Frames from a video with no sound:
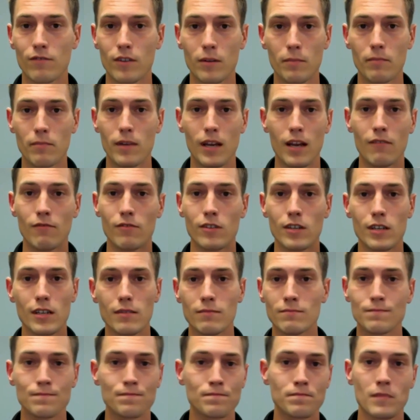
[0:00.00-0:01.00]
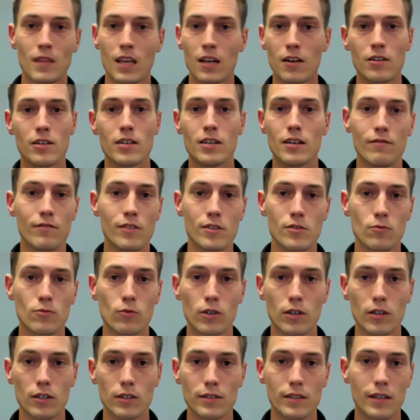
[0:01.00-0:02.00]
from every area of this
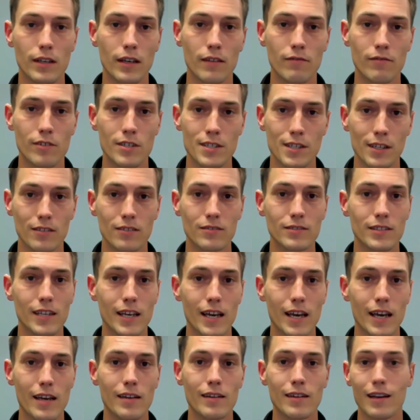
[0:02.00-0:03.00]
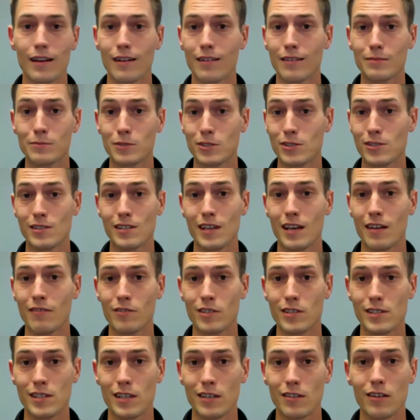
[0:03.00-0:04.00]
world every single day, almost
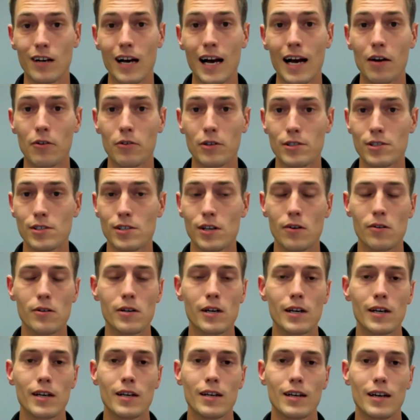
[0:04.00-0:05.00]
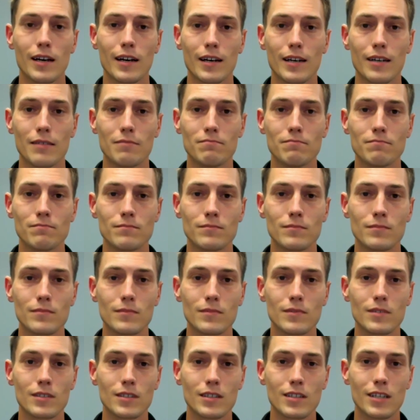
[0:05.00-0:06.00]
every single hour. So
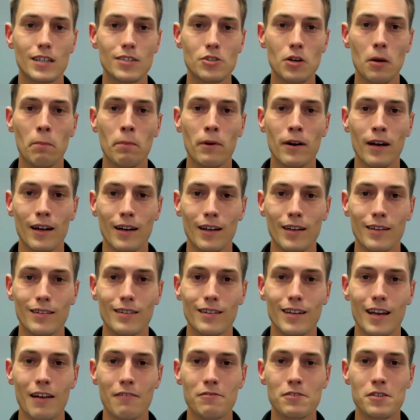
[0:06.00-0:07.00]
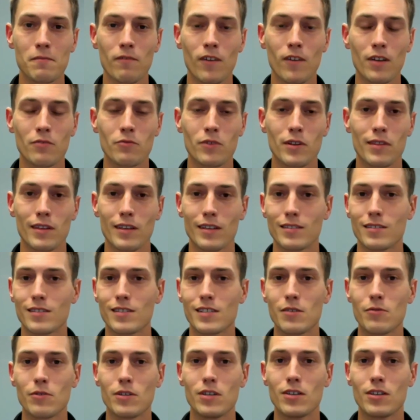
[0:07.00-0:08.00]
get jumping on it, have some fun with it,
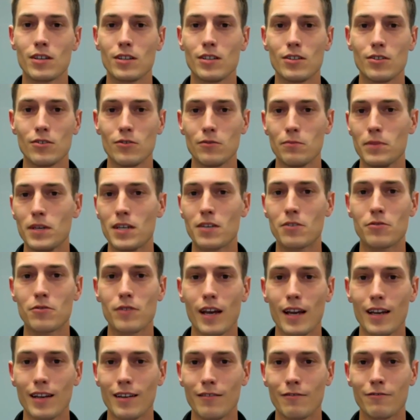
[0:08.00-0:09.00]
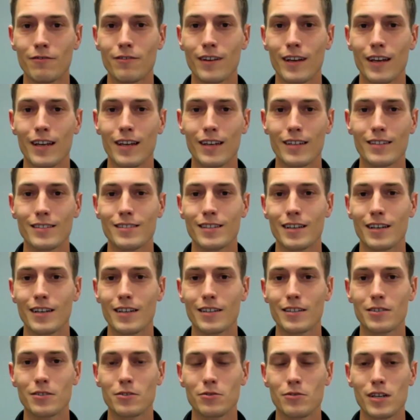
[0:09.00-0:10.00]
see what you can do, be creative, and
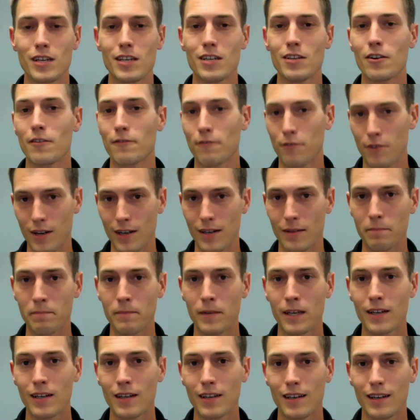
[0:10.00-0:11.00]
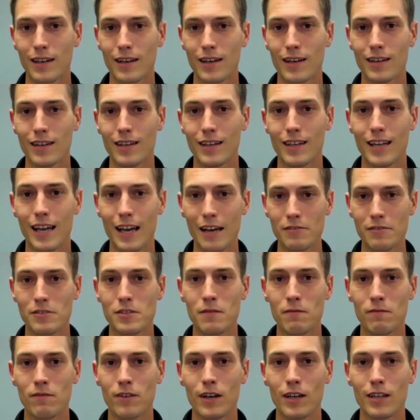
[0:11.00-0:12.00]
create your freedom and have
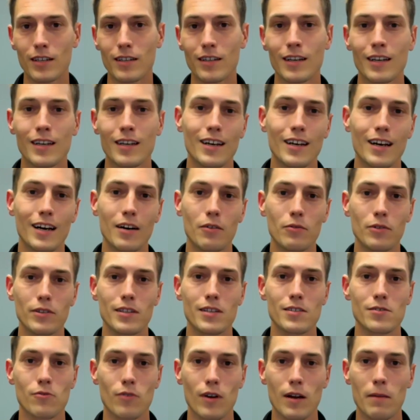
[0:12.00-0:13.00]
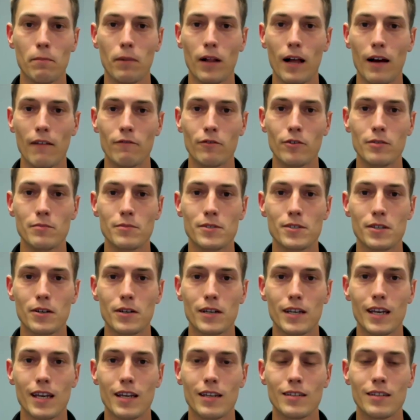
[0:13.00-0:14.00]
some fun with this great platform. So
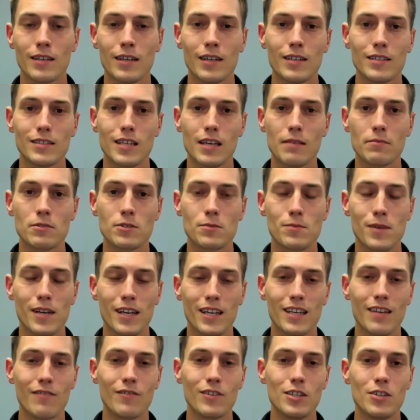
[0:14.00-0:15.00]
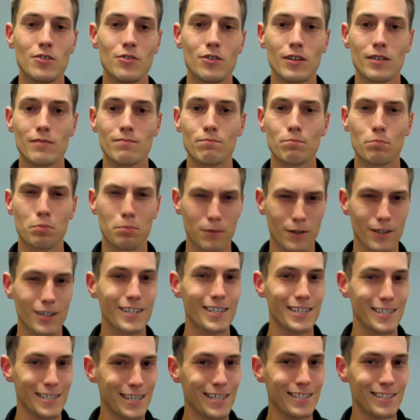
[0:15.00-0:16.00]
again, Tim Schmidt giving you a
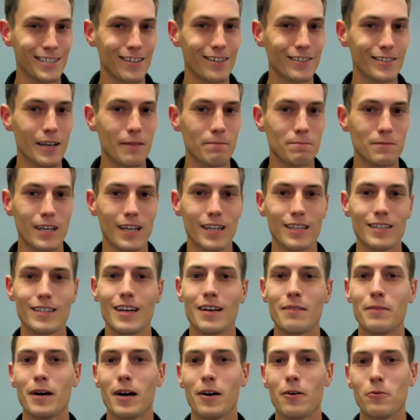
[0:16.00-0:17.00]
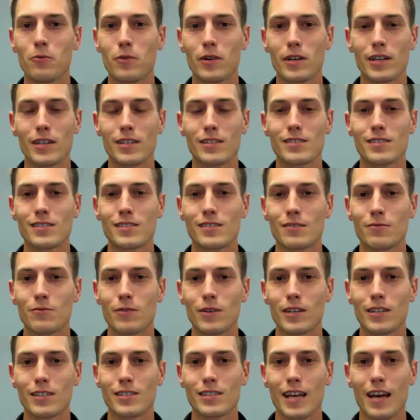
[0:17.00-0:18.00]
pretty detailed update about where
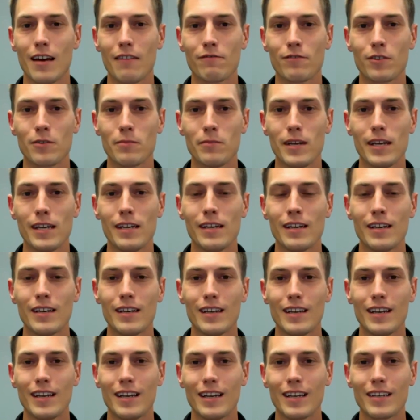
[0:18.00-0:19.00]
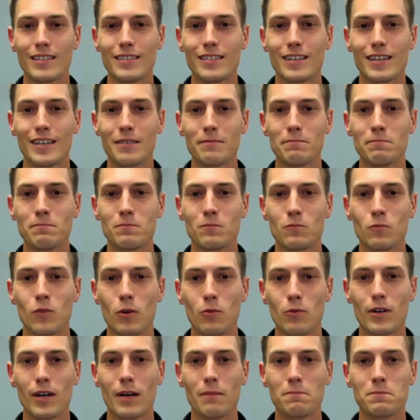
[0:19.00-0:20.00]
it's at for me and
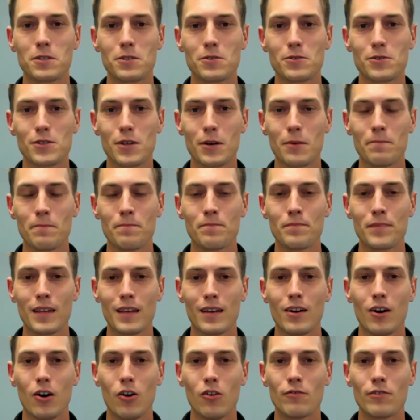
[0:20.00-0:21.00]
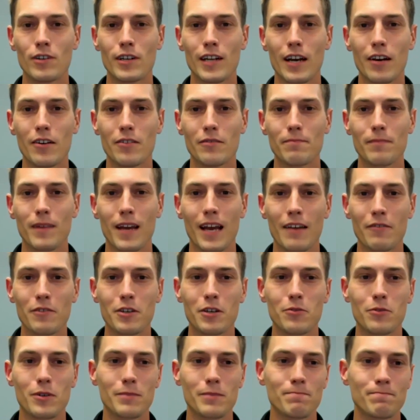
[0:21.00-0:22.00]
what we're up to. So over and out, have a
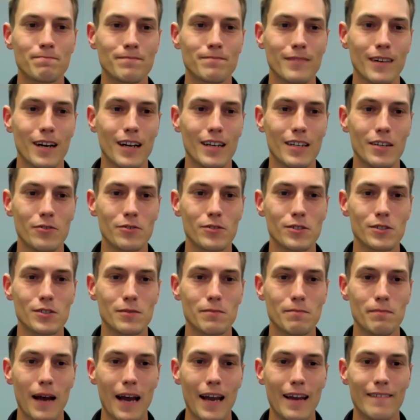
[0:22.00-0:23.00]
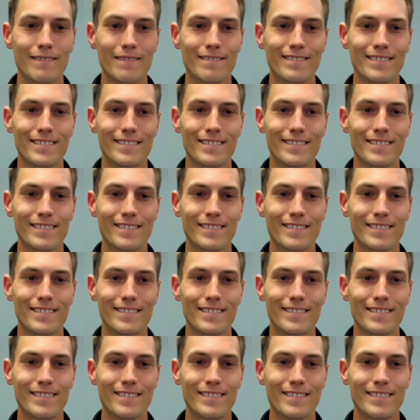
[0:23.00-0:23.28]
good one. Adios. Bye.